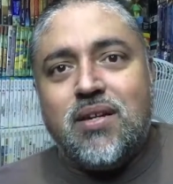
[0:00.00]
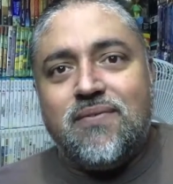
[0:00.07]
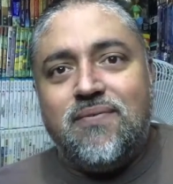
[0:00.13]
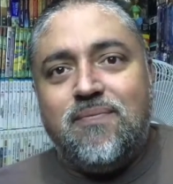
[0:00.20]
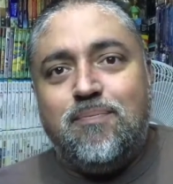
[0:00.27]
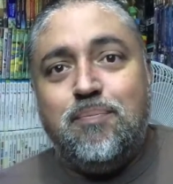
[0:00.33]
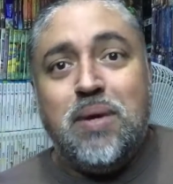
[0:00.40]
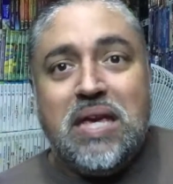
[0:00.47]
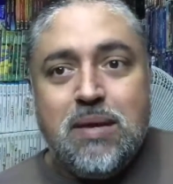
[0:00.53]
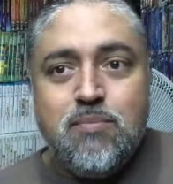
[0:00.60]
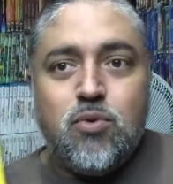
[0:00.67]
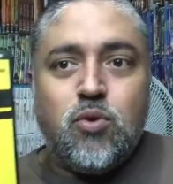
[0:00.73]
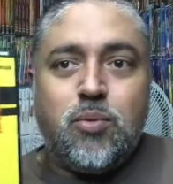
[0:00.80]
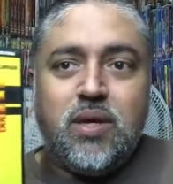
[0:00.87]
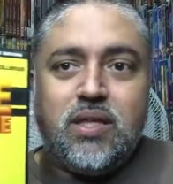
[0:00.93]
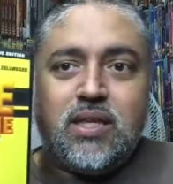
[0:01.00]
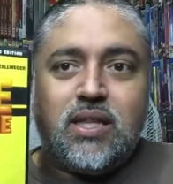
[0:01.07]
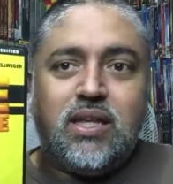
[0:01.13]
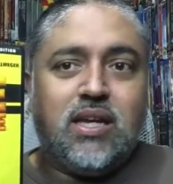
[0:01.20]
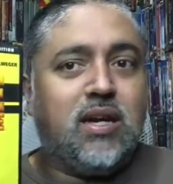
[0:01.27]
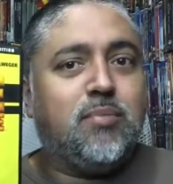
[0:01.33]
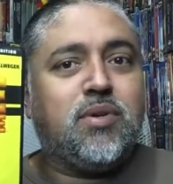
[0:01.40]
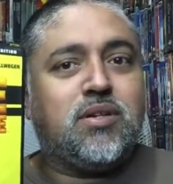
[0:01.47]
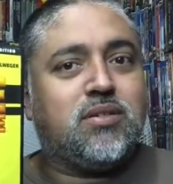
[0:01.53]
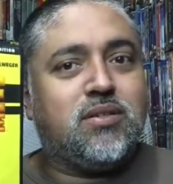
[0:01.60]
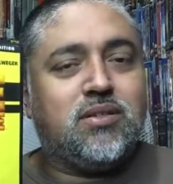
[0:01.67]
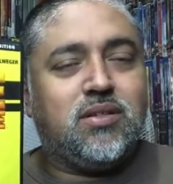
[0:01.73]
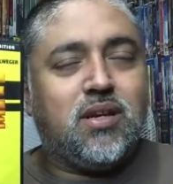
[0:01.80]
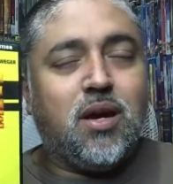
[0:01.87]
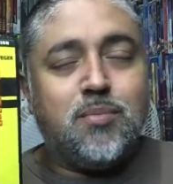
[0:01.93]
of B-Movie that he
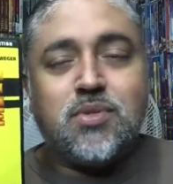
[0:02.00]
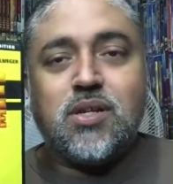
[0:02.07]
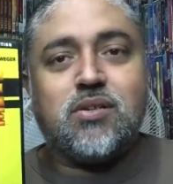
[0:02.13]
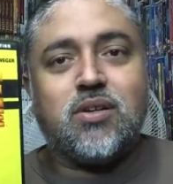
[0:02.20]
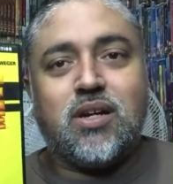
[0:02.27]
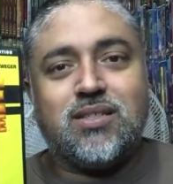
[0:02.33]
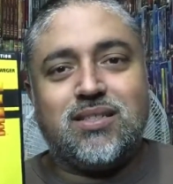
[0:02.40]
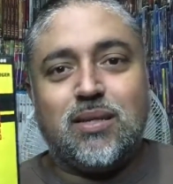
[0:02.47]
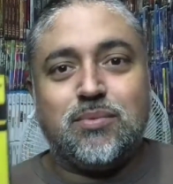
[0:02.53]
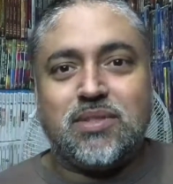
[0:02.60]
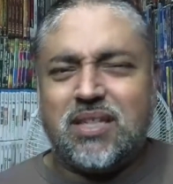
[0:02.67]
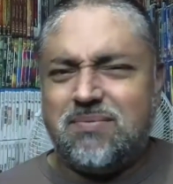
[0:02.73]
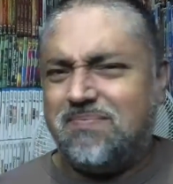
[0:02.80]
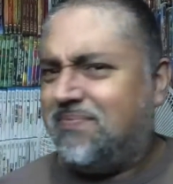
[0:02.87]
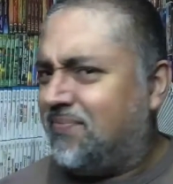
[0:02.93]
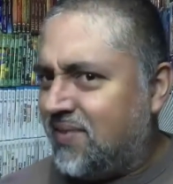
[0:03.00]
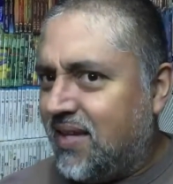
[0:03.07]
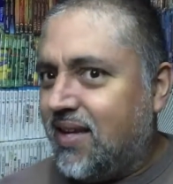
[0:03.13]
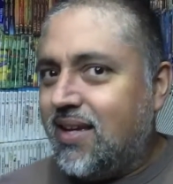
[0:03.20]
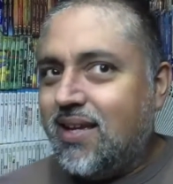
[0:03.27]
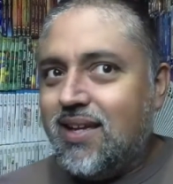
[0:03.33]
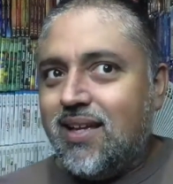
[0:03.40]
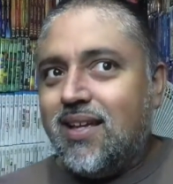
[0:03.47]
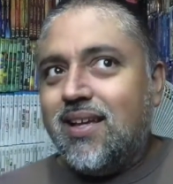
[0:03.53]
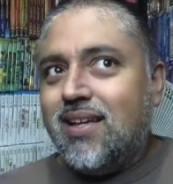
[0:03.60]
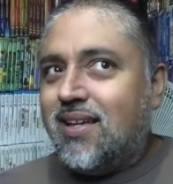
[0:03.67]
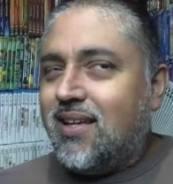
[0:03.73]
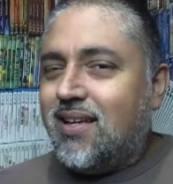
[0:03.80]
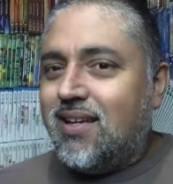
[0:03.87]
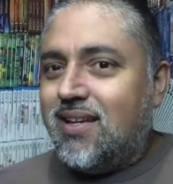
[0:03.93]
comes across, and I was like,
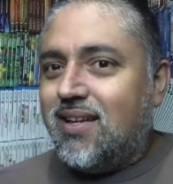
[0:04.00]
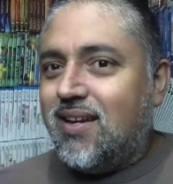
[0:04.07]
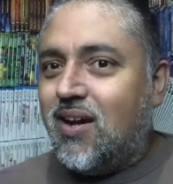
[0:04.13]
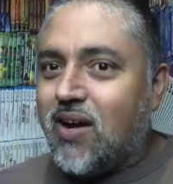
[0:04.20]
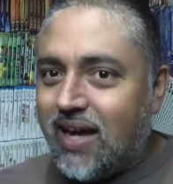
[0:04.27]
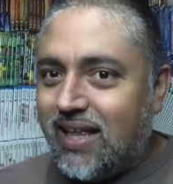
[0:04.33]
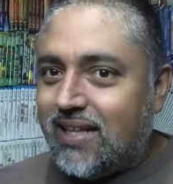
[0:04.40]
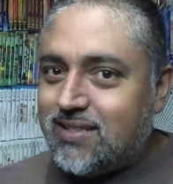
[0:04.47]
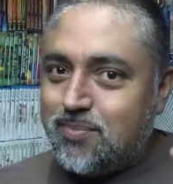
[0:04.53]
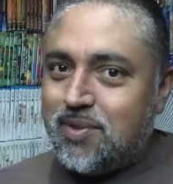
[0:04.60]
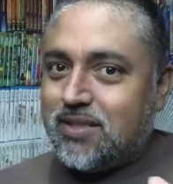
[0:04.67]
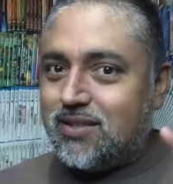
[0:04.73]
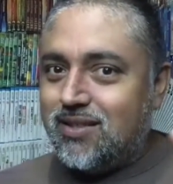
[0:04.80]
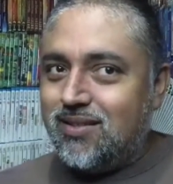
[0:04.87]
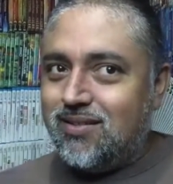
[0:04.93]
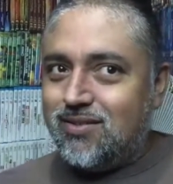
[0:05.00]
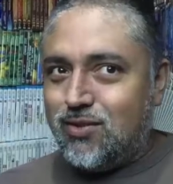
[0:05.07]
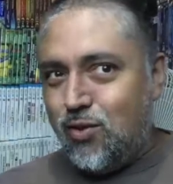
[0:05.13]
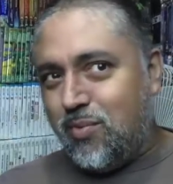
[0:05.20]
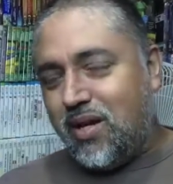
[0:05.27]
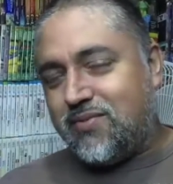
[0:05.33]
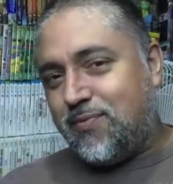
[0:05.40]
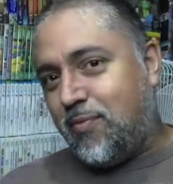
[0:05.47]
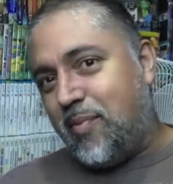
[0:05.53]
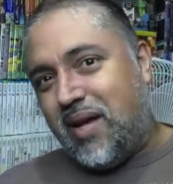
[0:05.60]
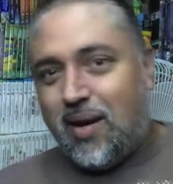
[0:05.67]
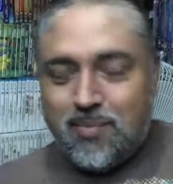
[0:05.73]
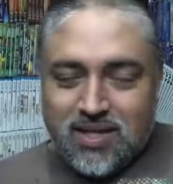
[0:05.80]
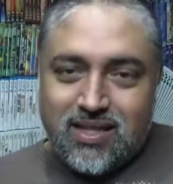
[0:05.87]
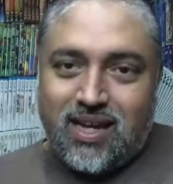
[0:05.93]
okay, that's a bit too much for me.
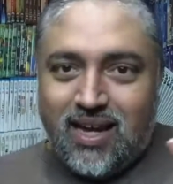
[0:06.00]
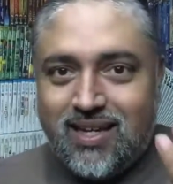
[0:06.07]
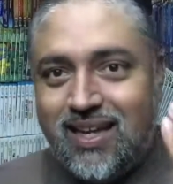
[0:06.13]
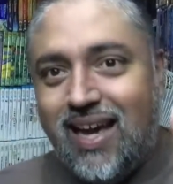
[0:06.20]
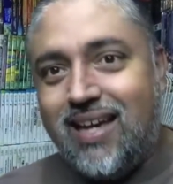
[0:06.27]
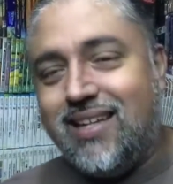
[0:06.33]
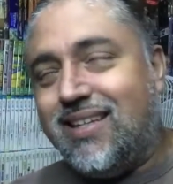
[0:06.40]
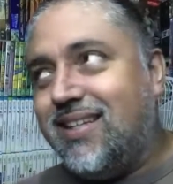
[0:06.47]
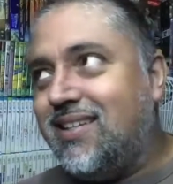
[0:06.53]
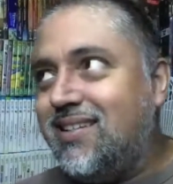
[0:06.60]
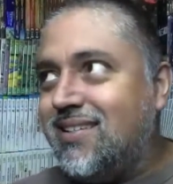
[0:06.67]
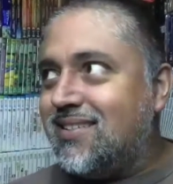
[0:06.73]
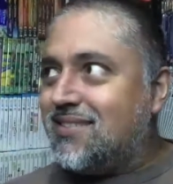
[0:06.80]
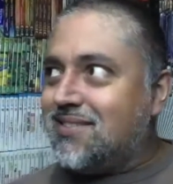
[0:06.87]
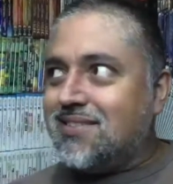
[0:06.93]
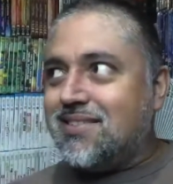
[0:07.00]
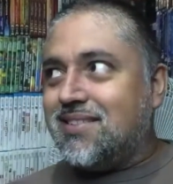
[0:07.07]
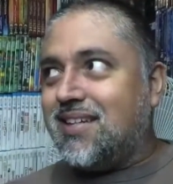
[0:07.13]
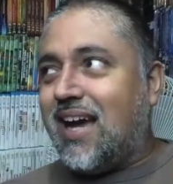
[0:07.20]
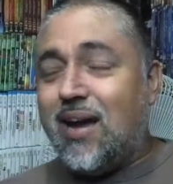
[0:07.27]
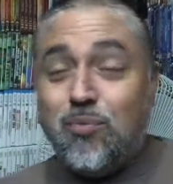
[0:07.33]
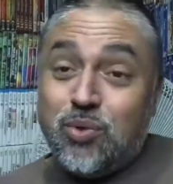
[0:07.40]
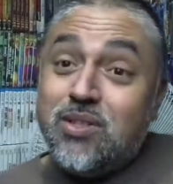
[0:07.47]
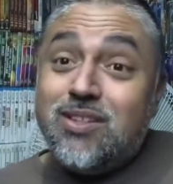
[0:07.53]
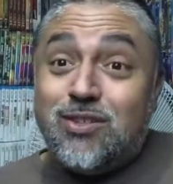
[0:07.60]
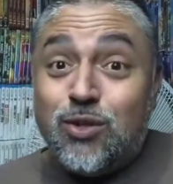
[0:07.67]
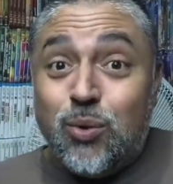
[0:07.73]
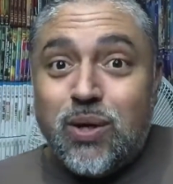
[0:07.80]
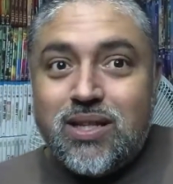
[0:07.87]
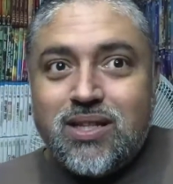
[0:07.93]
I mean, I wouldn't
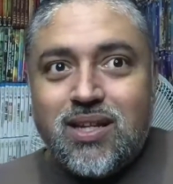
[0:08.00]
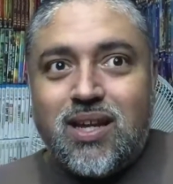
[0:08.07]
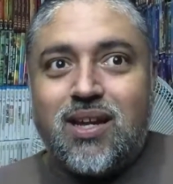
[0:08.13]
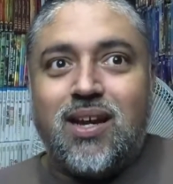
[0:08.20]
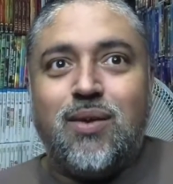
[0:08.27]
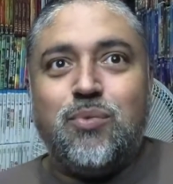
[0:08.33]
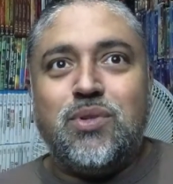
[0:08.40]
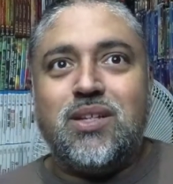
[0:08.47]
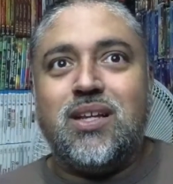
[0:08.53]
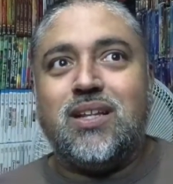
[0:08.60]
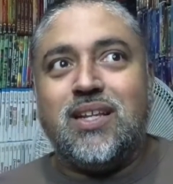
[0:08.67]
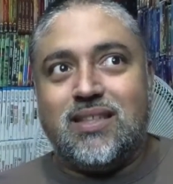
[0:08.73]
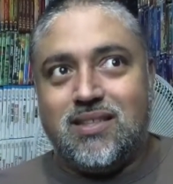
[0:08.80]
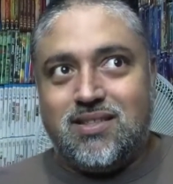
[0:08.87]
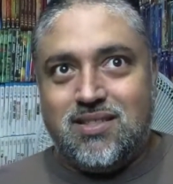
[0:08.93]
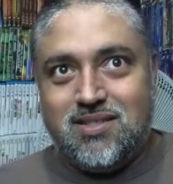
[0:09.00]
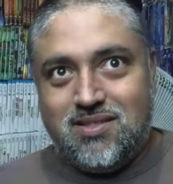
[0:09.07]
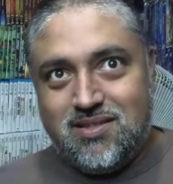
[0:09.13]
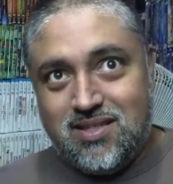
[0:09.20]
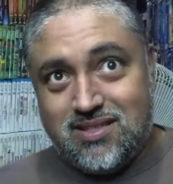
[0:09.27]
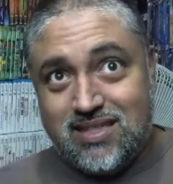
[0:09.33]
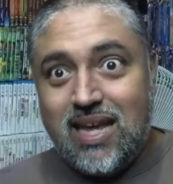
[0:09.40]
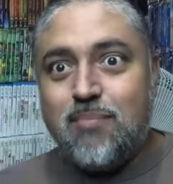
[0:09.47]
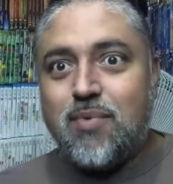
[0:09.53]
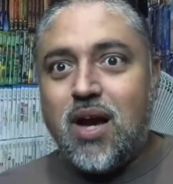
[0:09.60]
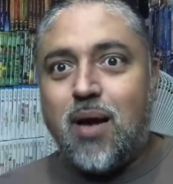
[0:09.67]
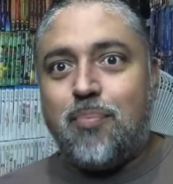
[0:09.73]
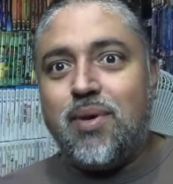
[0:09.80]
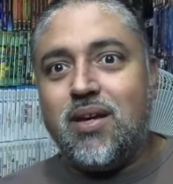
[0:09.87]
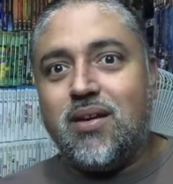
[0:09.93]
do it. I wouldn't collect the same
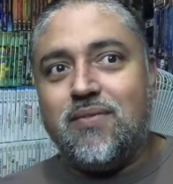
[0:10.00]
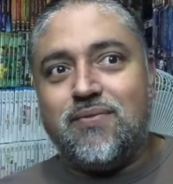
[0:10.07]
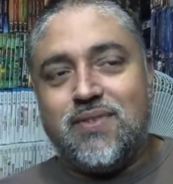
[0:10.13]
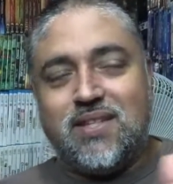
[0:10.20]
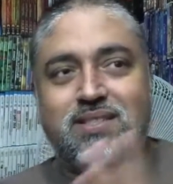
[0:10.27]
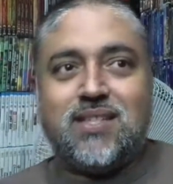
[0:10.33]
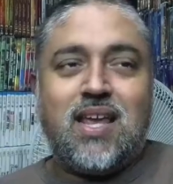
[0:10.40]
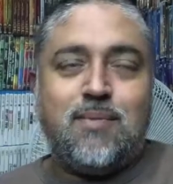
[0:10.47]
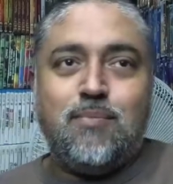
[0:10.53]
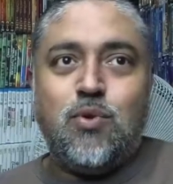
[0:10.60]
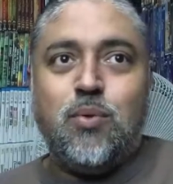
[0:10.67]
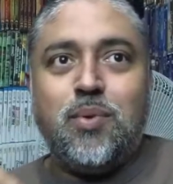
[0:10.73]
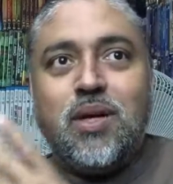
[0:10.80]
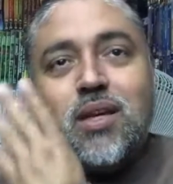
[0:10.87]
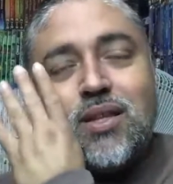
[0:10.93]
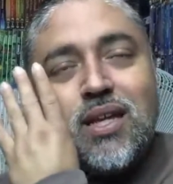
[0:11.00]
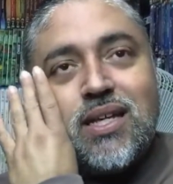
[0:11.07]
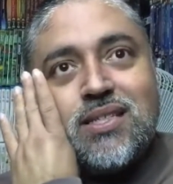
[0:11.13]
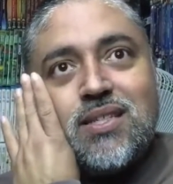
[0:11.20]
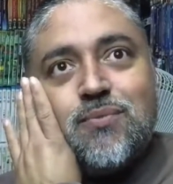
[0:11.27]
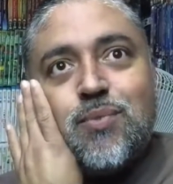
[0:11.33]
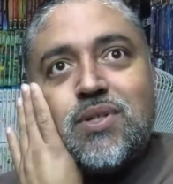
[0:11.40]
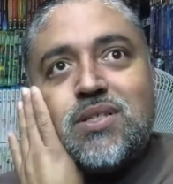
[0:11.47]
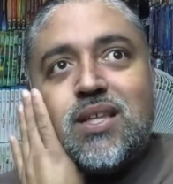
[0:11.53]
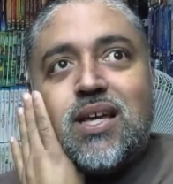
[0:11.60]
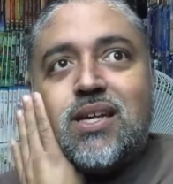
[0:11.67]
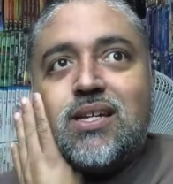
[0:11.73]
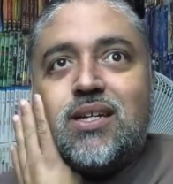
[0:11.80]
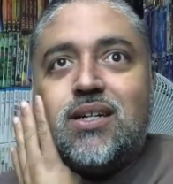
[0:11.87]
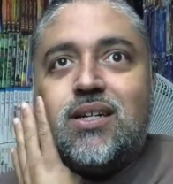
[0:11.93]
copy of the same movie unless it was
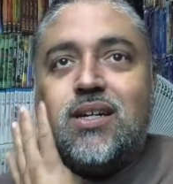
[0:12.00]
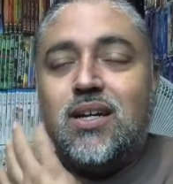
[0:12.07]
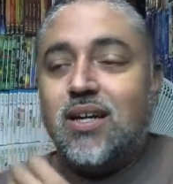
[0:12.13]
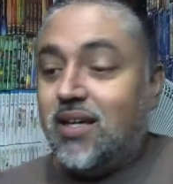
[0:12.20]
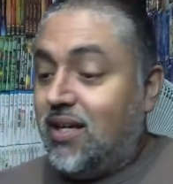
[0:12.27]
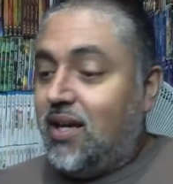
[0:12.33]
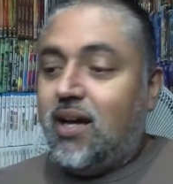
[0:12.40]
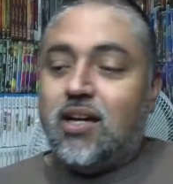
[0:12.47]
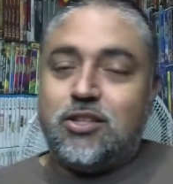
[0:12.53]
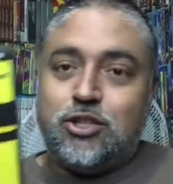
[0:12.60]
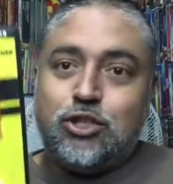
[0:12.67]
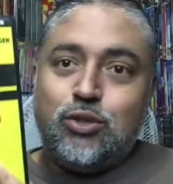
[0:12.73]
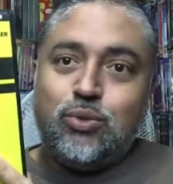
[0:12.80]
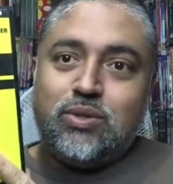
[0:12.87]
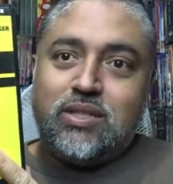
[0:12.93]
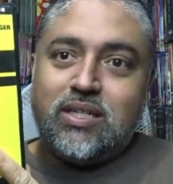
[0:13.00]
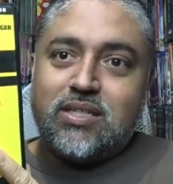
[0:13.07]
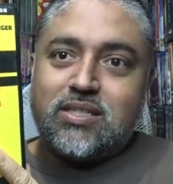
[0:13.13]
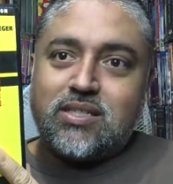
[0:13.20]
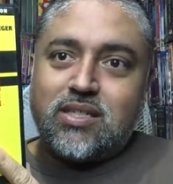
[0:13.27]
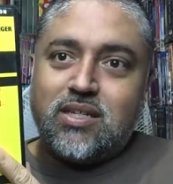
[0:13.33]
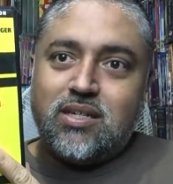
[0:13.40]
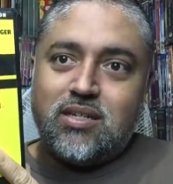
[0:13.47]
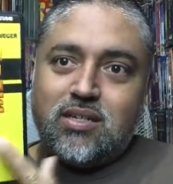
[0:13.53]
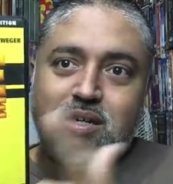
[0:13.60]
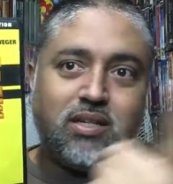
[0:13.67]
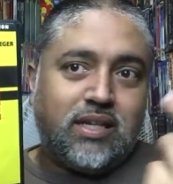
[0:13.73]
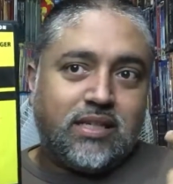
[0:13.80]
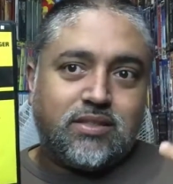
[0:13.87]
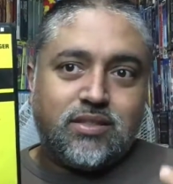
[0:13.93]
like a 2-disc
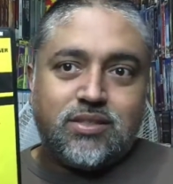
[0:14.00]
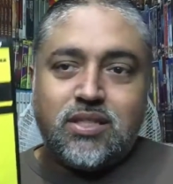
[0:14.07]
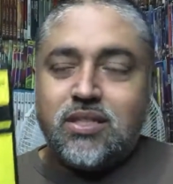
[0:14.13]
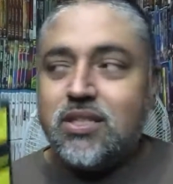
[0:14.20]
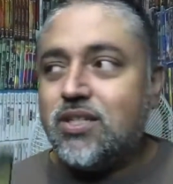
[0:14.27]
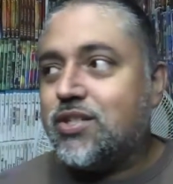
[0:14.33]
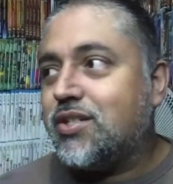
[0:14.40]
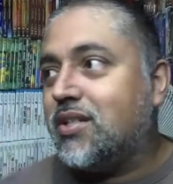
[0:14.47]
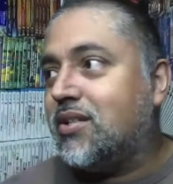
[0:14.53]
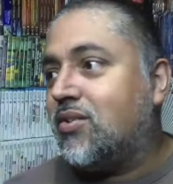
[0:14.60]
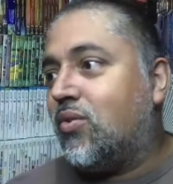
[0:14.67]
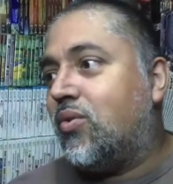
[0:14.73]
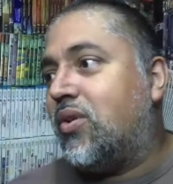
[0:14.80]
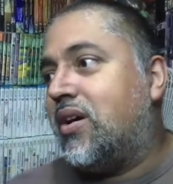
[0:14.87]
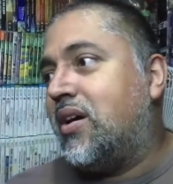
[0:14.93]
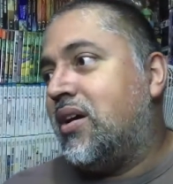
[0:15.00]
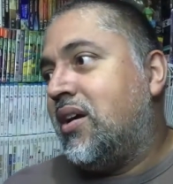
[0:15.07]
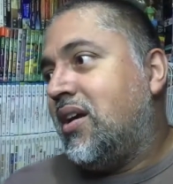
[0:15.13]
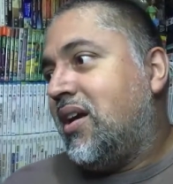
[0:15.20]
collector's edition or